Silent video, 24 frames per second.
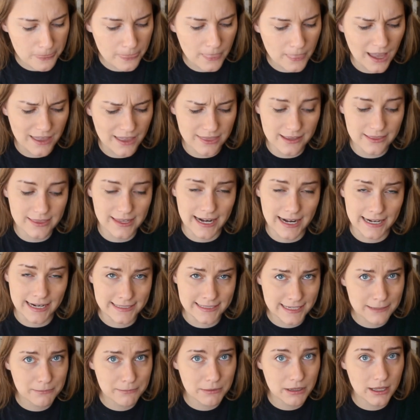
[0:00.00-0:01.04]
I think that I
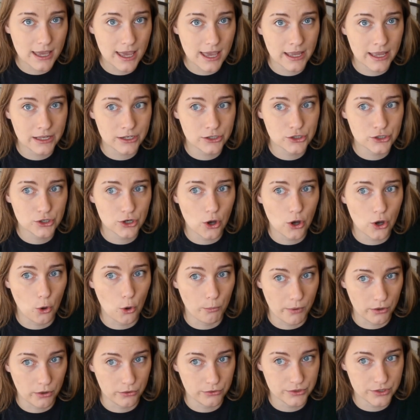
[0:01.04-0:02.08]
did meet gauge
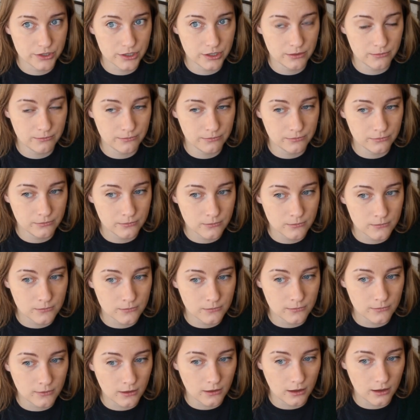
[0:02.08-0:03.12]
almost.
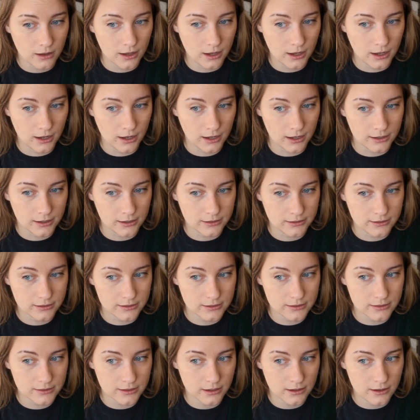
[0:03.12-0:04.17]
And
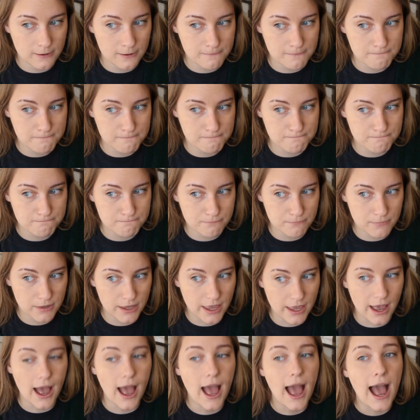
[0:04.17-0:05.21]

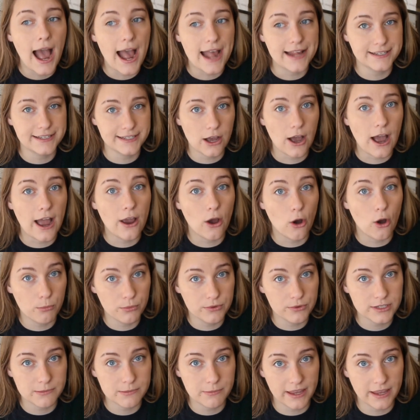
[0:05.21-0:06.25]
yeah, I
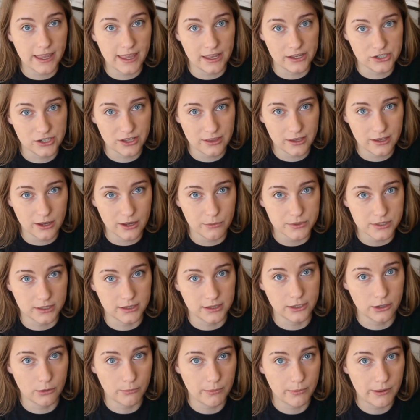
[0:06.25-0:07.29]
almost met gauge. I think I was a
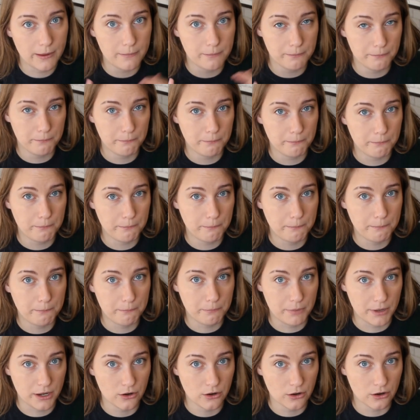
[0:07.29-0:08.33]
little bit
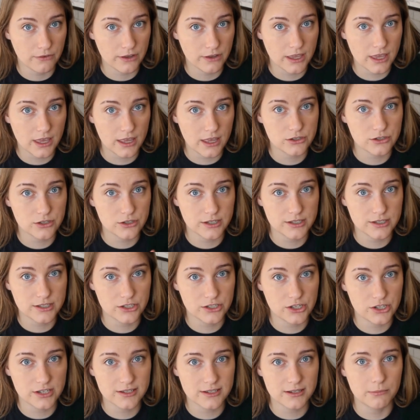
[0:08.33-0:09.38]
bigger of a gauge than it
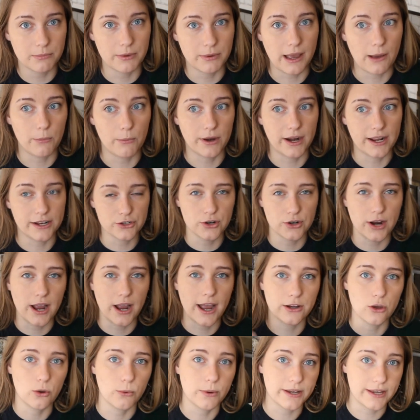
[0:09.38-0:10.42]
suggested, but when I
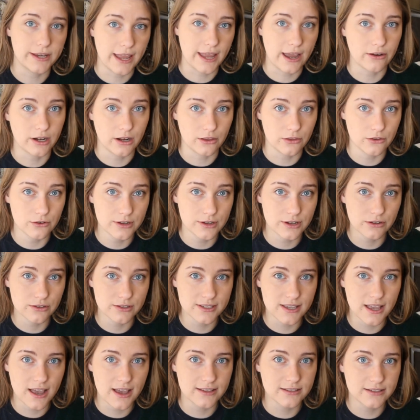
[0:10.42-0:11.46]
tried going down another needle
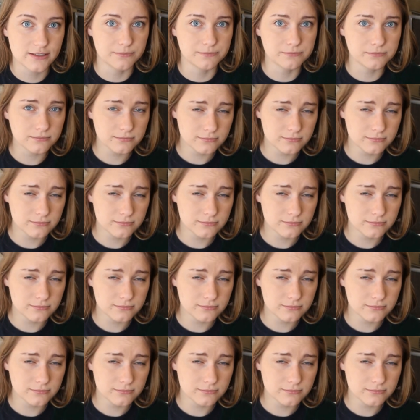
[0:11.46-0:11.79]
size,